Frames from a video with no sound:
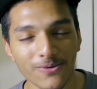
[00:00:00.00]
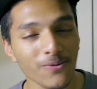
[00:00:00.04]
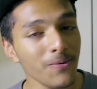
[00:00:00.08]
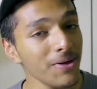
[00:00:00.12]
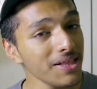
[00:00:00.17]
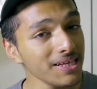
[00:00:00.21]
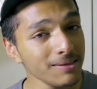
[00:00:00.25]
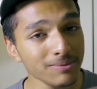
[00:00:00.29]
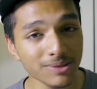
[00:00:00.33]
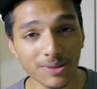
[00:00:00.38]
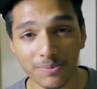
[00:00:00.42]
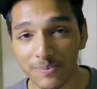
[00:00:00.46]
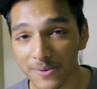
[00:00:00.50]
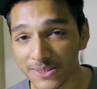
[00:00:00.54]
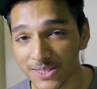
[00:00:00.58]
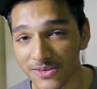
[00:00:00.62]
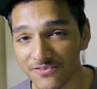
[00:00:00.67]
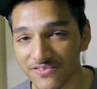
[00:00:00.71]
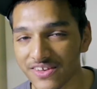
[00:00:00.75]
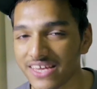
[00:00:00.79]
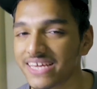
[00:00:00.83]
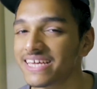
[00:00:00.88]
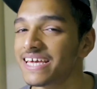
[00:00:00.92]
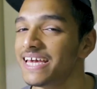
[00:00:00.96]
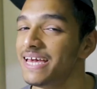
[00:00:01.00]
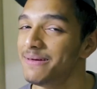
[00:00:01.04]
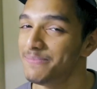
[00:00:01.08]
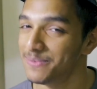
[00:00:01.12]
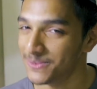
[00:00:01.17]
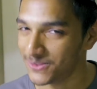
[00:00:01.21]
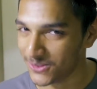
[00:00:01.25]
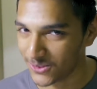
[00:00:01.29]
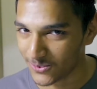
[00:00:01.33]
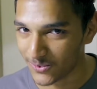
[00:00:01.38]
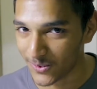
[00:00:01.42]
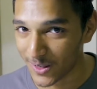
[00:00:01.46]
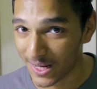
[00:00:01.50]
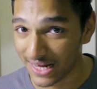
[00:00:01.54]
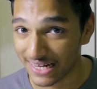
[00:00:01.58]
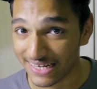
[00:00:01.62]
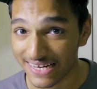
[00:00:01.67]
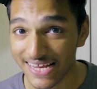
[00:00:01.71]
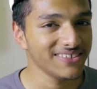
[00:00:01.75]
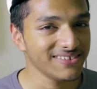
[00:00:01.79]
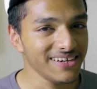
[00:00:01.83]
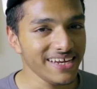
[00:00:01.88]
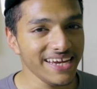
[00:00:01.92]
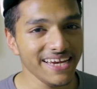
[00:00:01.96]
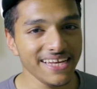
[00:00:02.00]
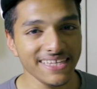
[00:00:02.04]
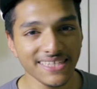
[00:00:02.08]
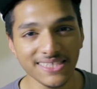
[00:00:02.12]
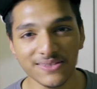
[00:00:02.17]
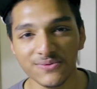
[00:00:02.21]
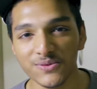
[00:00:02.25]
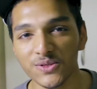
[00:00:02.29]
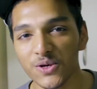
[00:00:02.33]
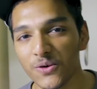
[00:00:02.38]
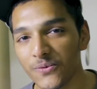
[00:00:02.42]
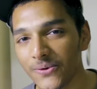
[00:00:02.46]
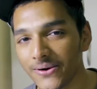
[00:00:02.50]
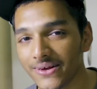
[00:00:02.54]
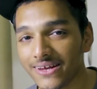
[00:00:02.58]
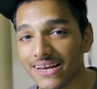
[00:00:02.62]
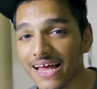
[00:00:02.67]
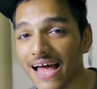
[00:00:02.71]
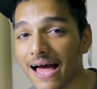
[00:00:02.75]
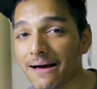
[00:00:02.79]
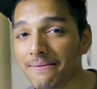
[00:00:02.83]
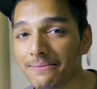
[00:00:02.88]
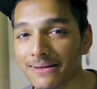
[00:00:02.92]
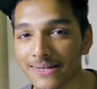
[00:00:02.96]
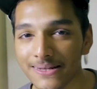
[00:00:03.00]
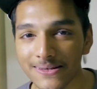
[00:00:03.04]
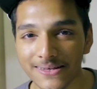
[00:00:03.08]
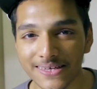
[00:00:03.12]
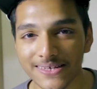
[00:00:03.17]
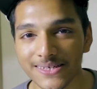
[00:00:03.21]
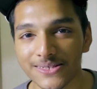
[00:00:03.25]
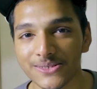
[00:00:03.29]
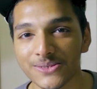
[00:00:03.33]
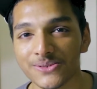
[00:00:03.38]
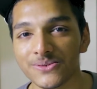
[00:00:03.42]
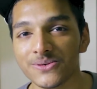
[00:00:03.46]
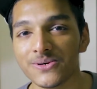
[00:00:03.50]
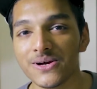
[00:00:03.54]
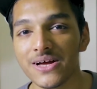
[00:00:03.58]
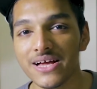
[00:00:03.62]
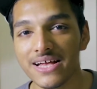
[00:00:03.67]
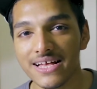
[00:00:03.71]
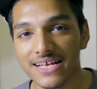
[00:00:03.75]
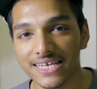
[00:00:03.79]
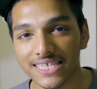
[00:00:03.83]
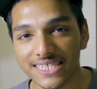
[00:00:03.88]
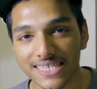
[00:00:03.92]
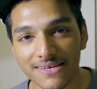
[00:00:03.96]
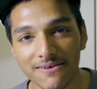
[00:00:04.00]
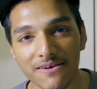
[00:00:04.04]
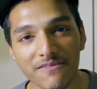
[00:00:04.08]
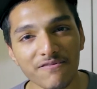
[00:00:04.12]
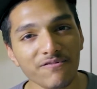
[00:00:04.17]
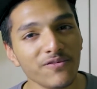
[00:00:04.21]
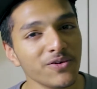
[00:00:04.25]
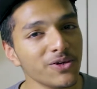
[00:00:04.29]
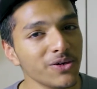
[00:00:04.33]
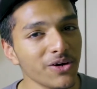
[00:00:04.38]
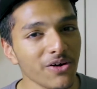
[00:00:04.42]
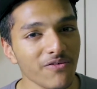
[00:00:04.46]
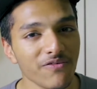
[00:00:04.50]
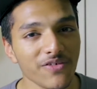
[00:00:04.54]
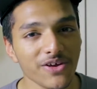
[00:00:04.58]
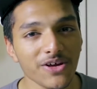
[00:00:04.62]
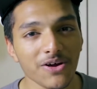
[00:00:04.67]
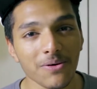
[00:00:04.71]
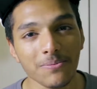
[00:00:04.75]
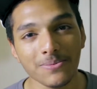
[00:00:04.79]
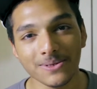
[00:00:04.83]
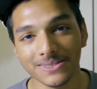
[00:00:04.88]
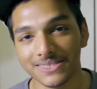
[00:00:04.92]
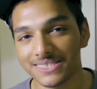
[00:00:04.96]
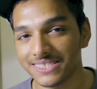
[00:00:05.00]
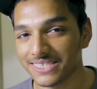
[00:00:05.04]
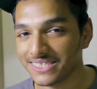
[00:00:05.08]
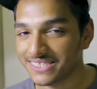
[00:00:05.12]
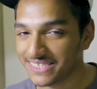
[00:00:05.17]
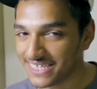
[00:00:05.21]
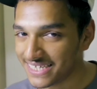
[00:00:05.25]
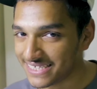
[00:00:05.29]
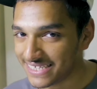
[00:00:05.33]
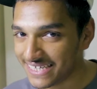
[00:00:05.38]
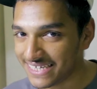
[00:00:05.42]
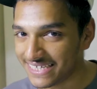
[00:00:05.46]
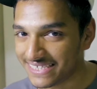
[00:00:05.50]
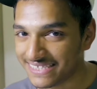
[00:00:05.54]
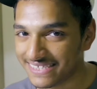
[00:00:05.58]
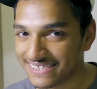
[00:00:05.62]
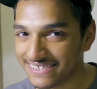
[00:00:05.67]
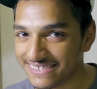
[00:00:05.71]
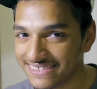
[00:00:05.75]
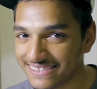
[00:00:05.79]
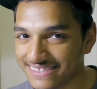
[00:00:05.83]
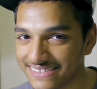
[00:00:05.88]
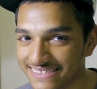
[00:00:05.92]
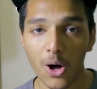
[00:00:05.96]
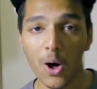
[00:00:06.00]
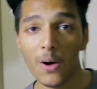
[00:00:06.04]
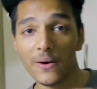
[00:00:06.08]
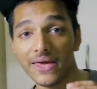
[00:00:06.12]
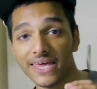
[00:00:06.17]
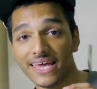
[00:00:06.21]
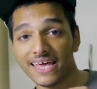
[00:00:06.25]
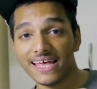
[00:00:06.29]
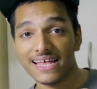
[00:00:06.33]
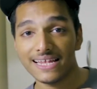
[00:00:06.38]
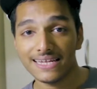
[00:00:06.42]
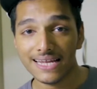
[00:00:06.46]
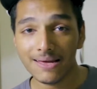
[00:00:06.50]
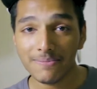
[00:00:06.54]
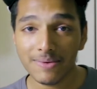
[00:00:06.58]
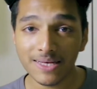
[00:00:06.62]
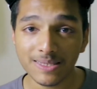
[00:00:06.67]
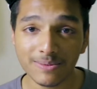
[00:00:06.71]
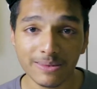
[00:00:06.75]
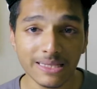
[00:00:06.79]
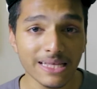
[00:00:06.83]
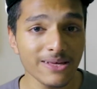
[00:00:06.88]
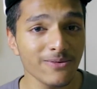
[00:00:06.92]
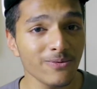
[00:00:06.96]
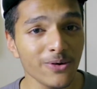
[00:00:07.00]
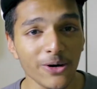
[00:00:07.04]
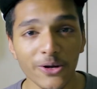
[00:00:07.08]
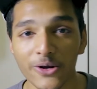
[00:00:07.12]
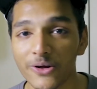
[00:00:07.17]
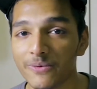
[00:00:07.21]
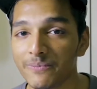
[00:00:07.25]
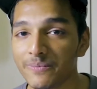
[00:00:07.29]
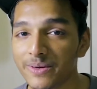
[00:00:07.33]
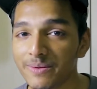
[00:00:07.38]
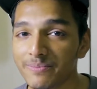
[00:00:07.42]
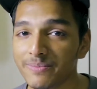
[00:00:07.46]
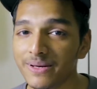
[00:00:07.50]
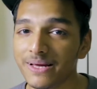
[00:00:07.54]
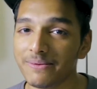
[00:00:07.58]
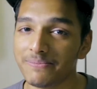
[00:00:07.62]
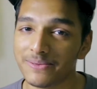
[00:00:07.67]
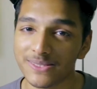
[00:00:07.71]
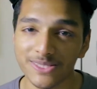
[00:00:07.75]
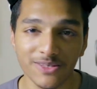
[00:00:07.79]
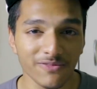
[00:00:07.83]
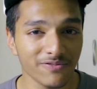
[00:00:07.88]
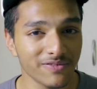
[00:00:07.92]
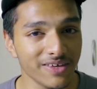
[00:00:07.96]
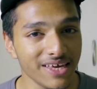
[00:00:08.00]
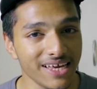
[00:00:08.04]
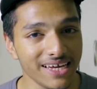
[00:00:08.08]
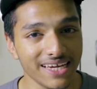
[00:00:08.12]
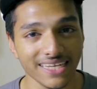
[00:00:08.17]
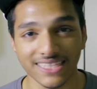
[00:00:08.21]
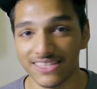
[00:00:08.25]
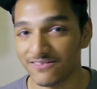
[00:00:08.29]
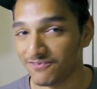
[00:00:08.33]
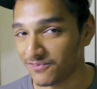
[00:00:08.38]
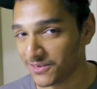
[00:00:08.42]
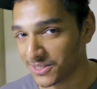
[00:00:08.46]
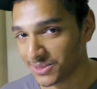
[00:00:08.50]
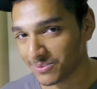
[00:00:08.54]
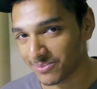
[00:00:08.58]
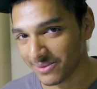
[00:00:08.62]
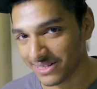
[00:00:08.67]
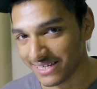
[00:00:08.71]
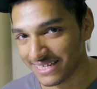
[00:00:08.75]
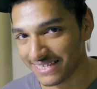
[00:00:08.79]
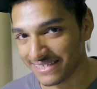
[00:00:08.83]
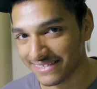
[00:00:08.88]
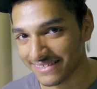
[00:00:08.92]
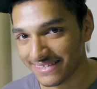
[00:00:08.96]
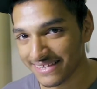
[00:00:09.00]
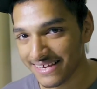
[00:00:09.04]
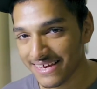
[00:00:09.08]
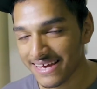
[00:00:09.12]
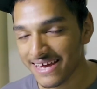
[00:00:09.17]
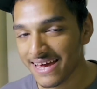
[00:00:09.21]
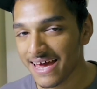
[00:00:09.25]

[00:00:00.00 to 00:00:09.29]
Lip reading: Welcome to Piece of Cake episode 1. Today in this video we're gonna have a look into 7 photography composition techniques. Okay, let me explain what I mean by a piece of cake in the first place.